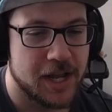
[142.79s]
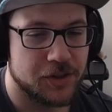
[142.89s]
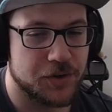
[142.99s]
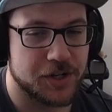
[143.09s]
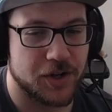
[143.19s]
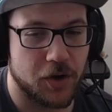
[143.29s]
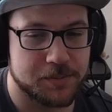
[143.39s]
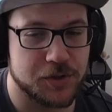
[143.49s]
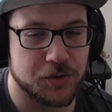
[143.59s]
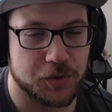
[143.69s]
look
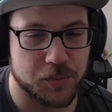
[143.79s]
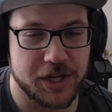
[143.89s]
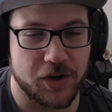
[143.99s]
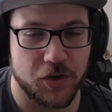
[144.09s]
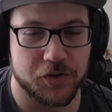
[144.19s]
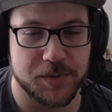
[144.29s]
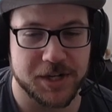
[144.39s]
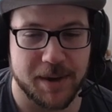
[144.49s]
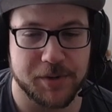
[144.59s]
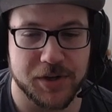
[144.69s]
up to 3 cards from the
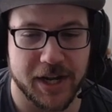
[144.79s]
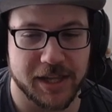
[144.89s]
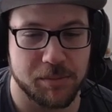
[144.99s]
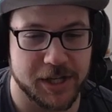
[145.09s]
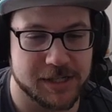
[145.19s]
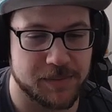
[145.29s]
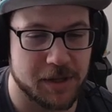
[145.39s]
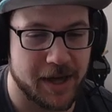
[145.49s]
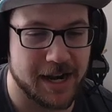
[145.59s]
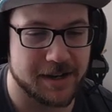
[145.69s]
top of your deck, then place them on
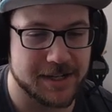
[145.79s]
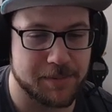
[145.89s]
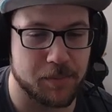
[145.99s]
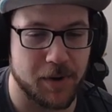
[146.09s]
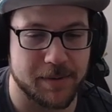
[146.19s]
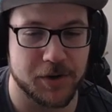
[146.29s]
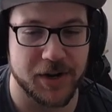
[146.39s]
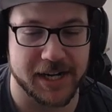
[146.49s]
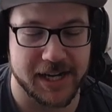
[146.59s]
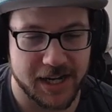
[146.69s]
the top or bottom of your
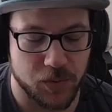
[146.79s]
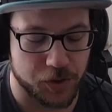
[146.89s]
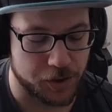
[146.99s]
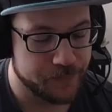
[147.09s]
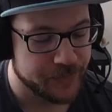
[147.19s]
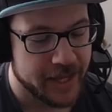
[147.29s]
deck in any order.